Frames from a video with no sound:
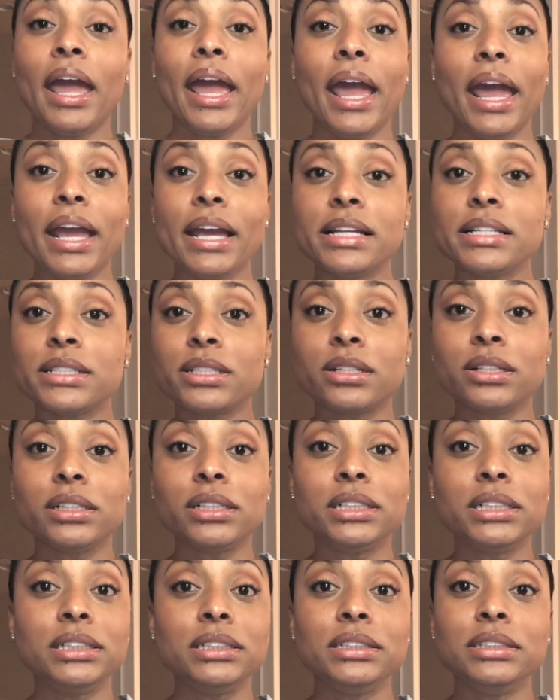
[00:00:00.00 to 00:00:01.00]

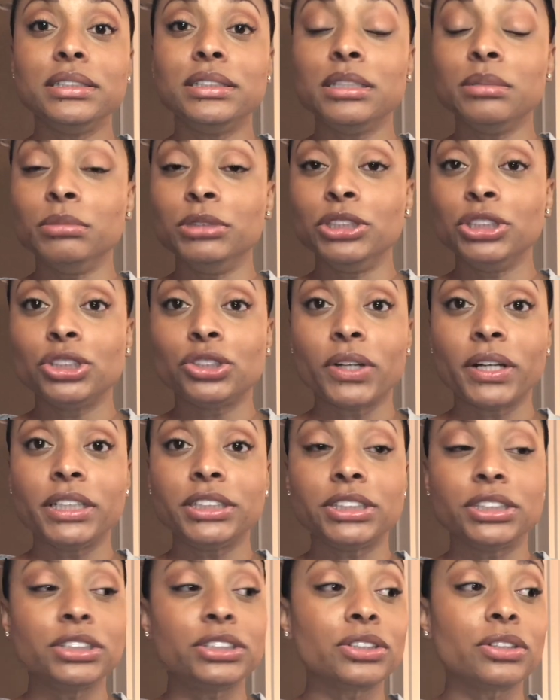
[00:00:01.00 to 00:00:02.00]
hands-on
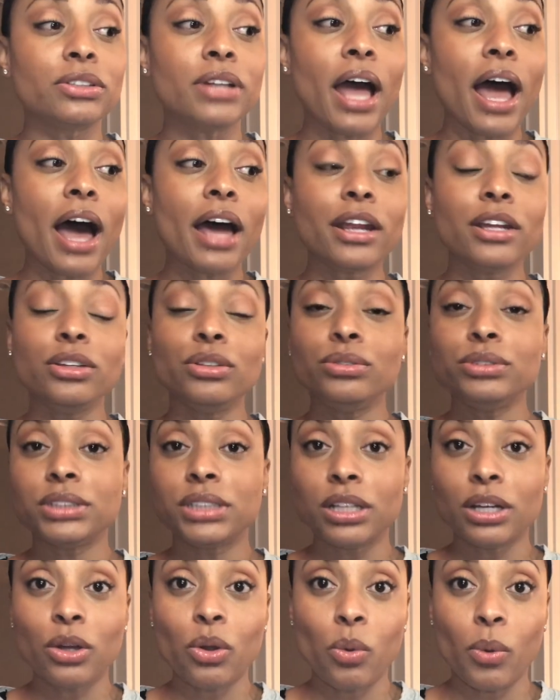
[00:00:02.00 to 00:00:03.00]
demonstrations on how to use
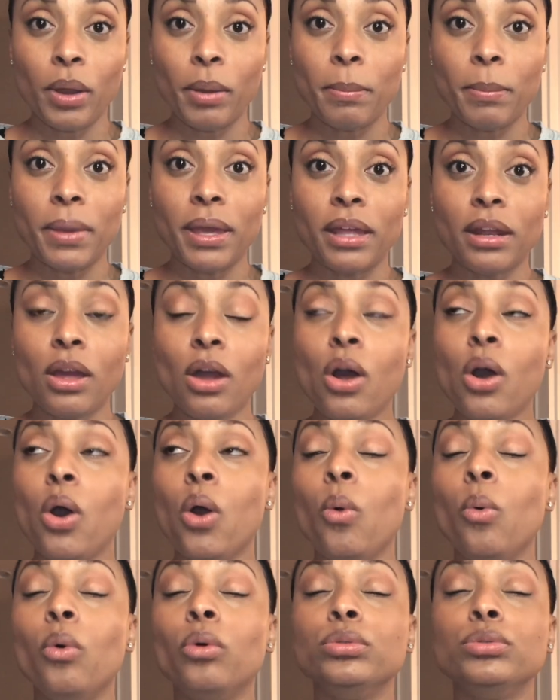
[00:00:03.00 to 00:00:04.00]
the equipment
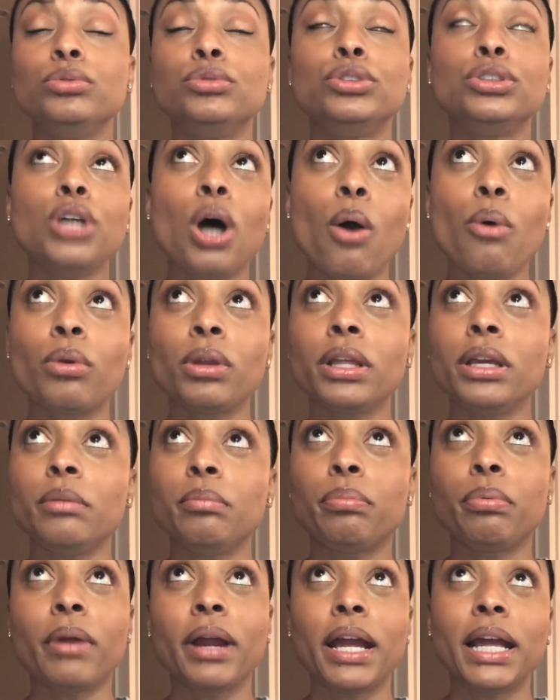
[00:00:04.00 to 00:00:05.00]
will totally
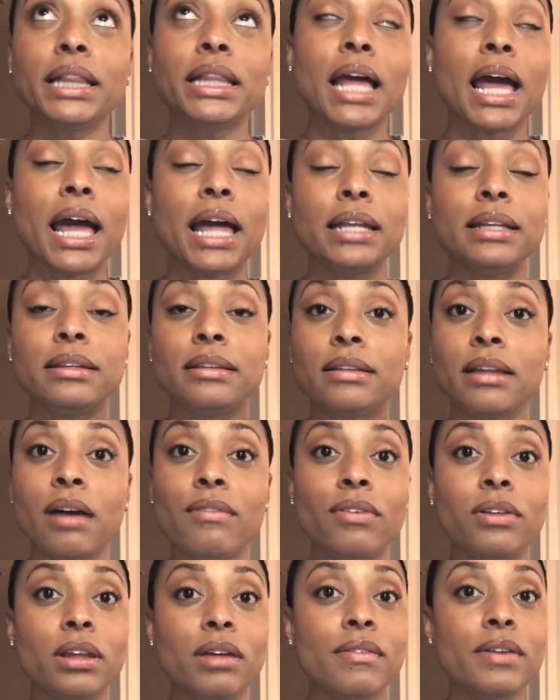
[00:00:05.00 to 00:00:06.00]
bring that
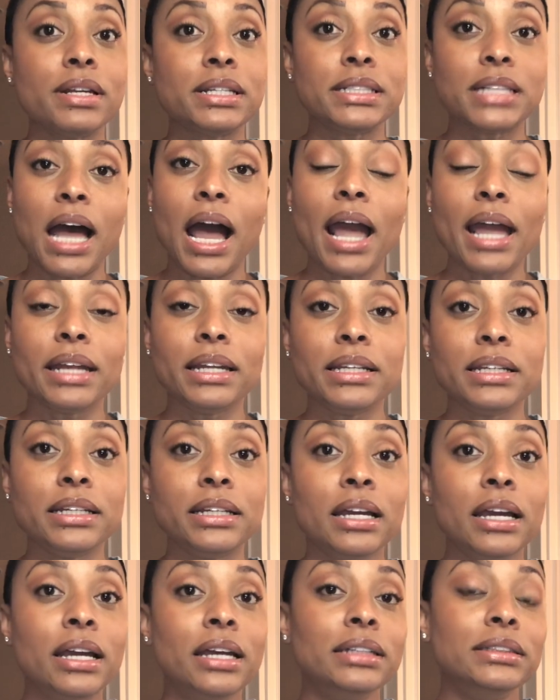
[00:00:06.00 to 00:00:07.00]
level of
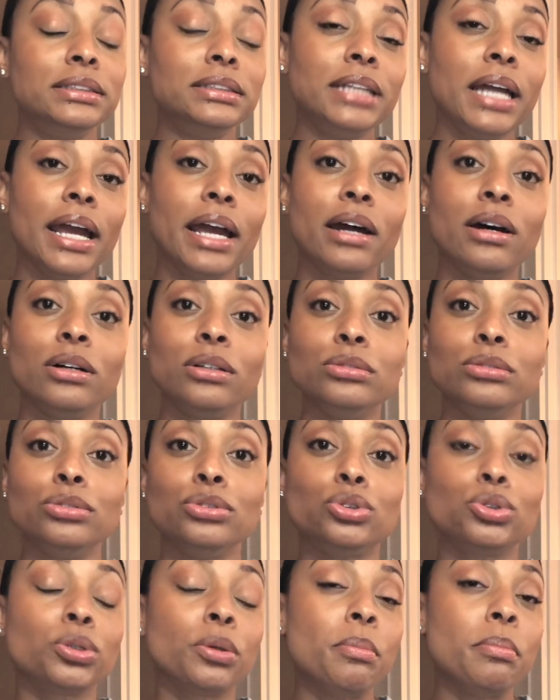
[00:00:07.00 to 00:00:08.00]
anxiety down
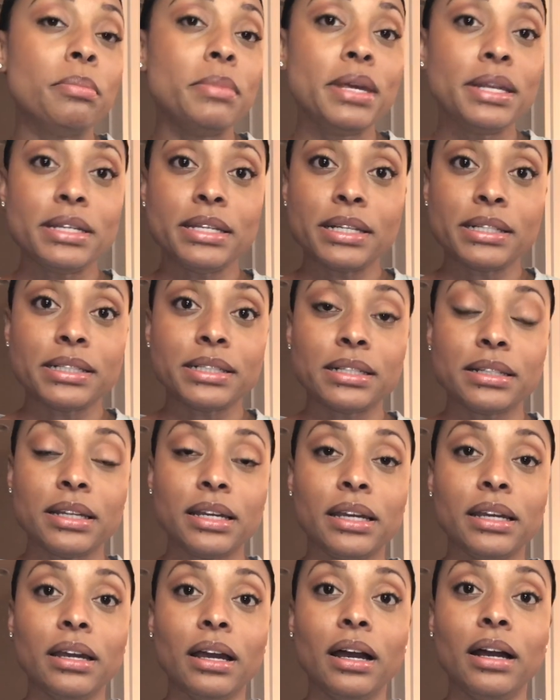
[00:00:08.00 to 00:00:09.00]

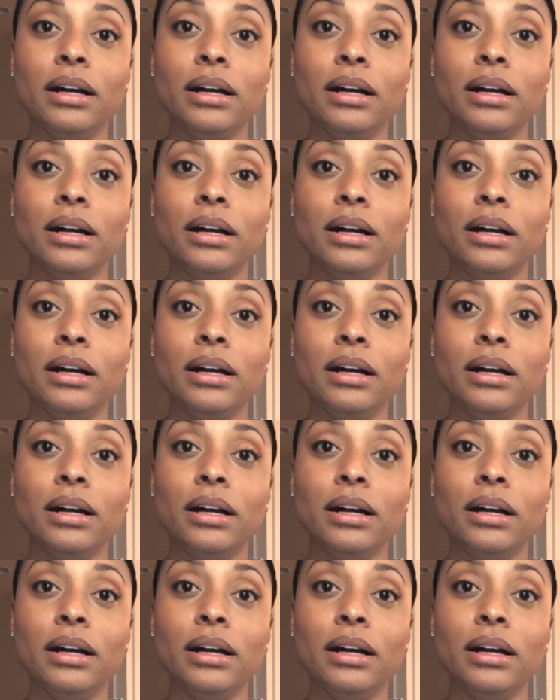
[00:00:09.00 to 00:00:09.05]
tremendously.